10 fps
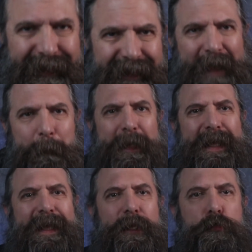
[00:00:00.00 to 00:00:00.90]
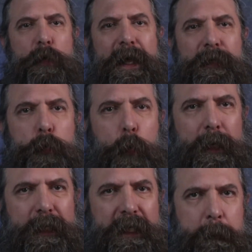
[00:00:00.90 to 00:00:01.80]
let me address
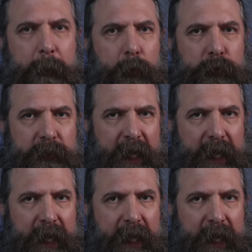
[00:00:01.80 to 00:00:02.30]
one of the most